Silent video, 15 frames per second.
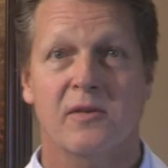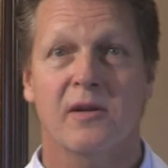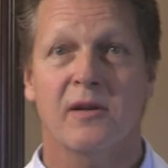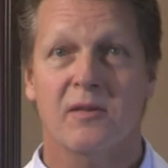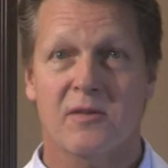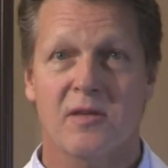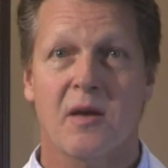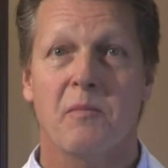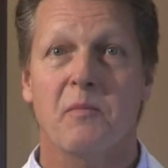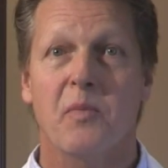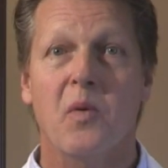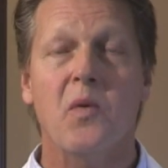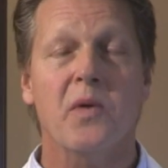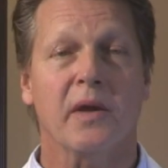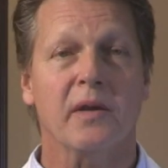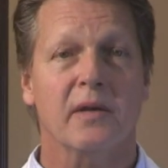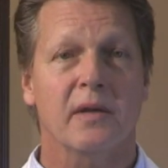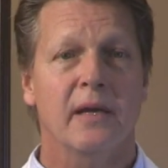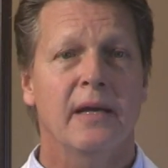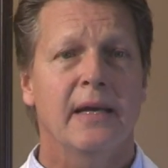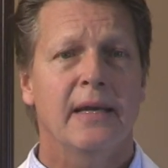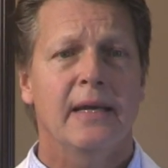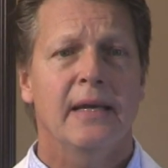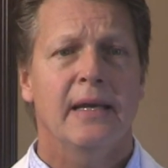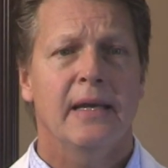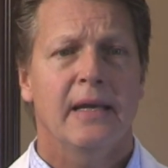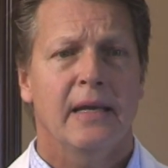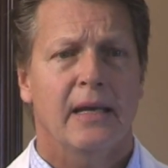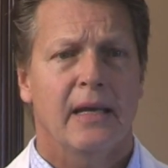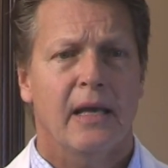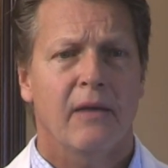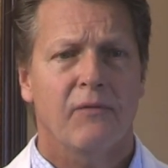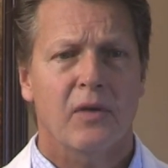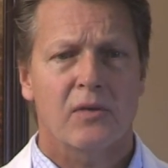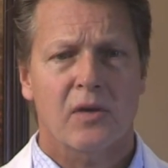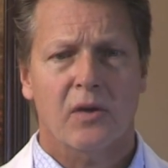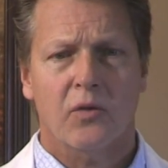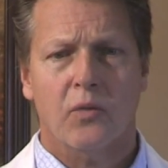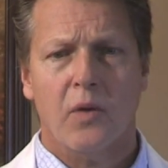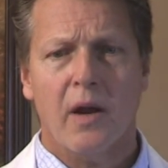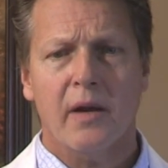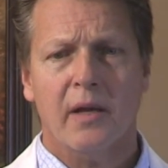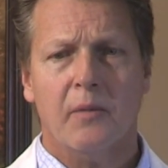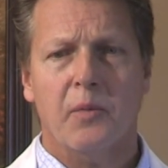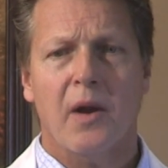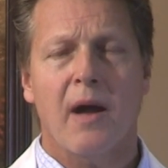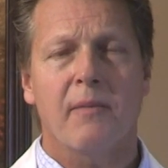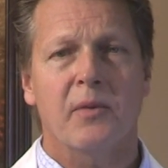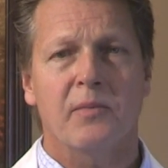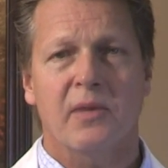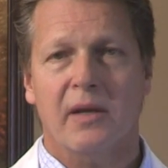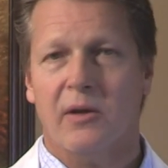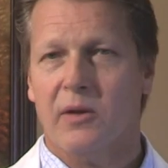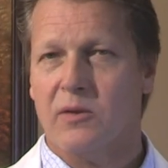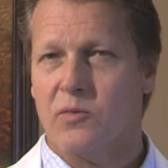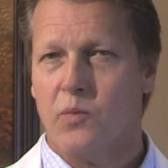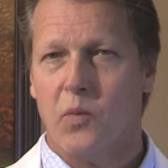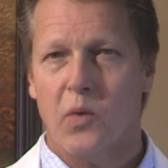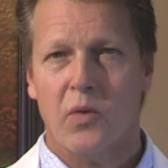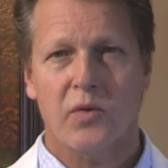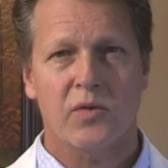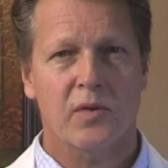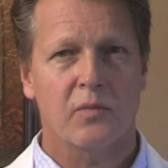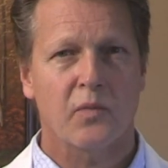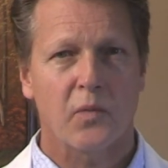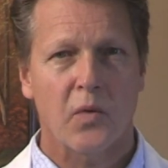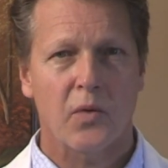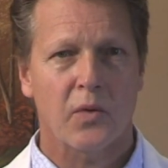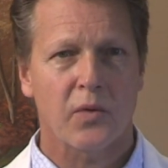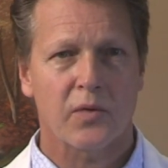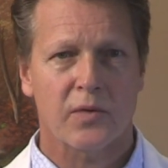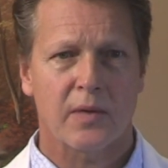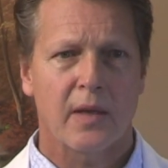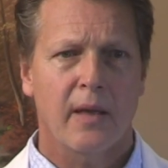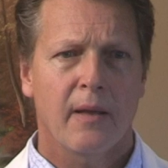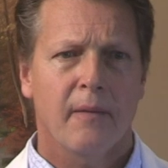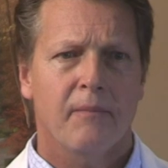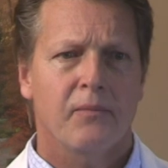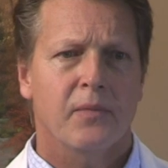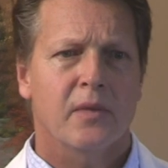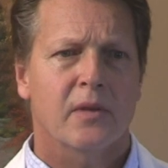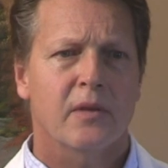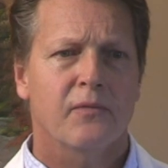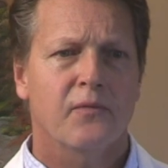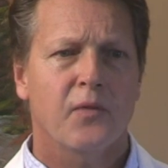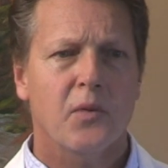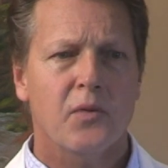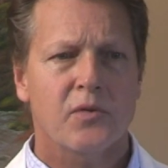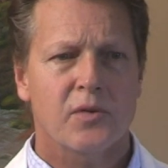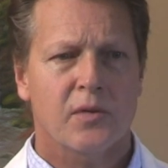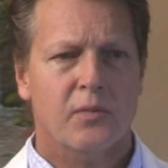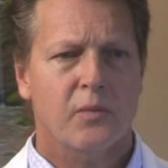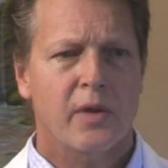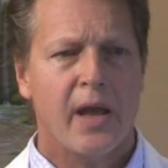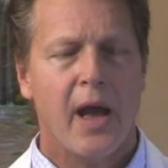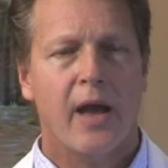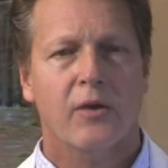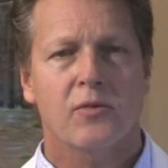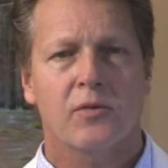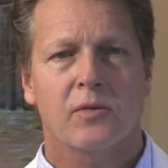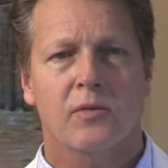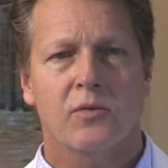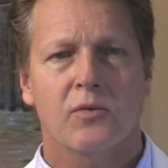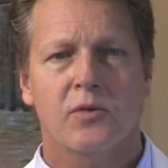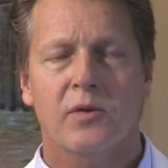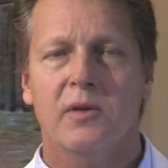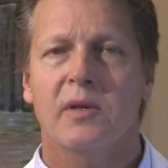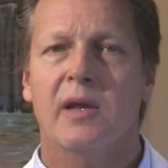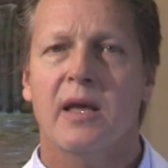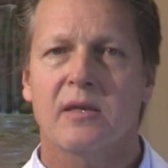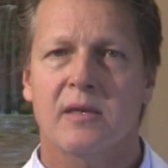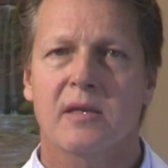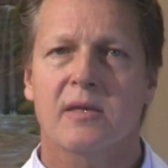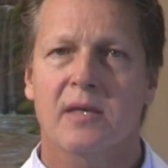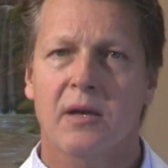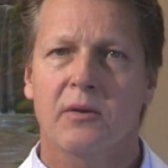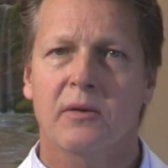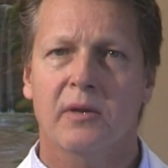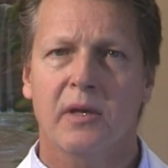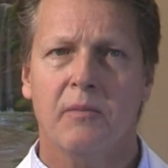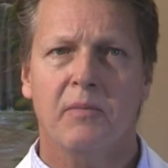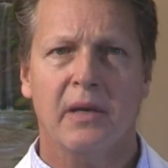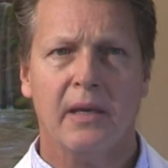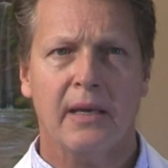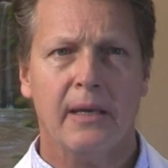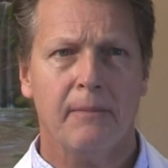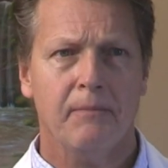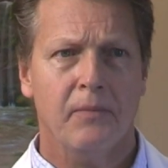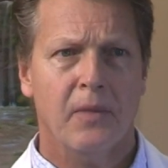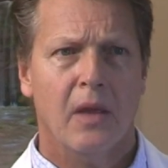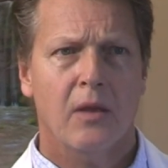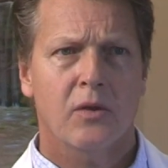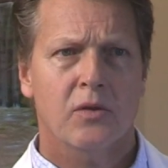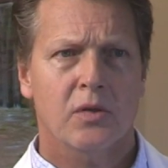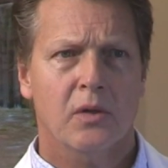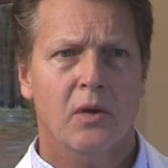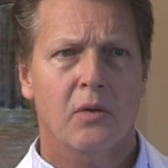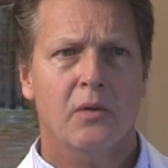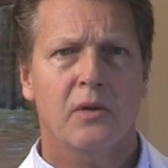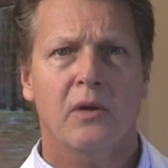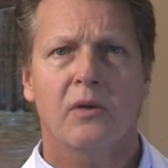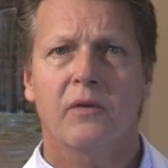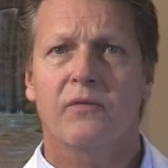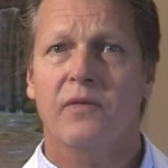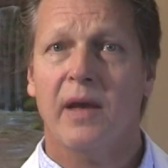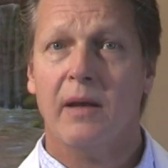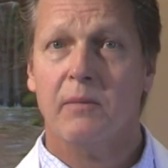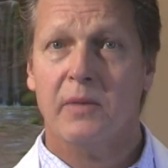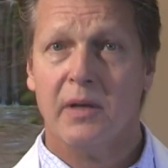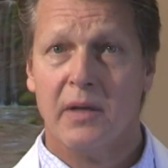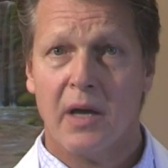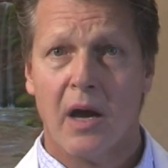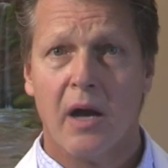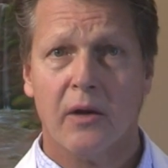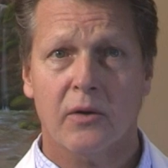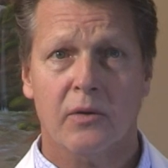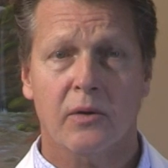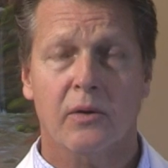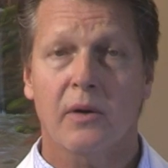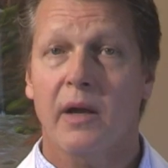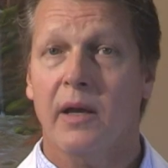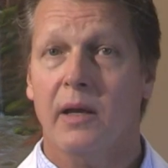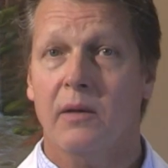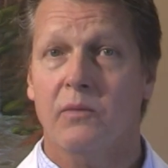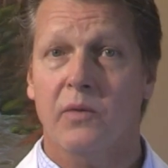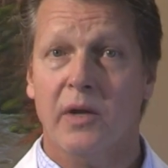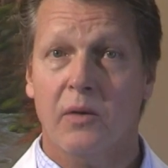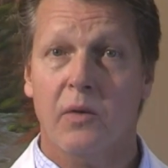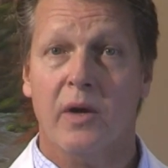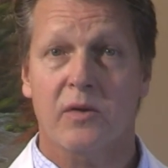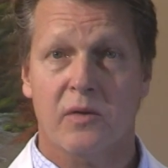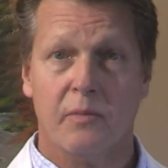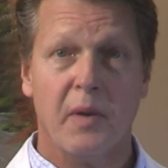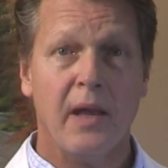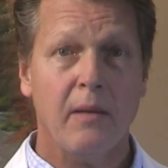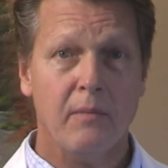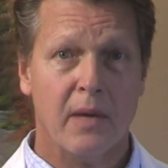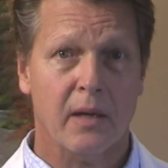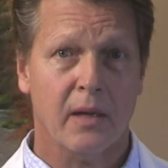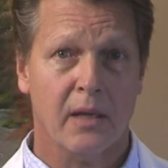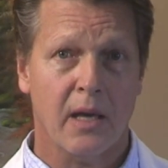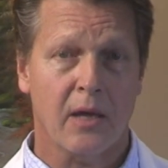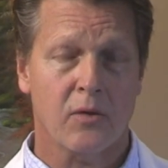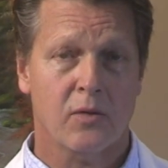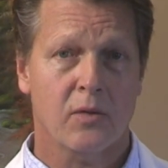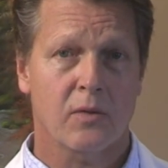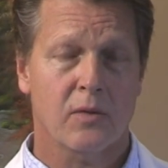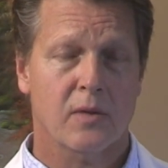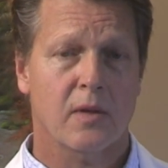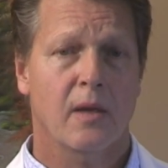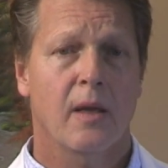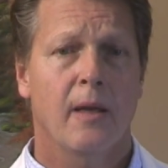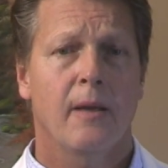it at some point. If it's a chronic problem that gets worse and worse, the first reaction shouldn't necessarily be to go to your family doctor and request pain medications.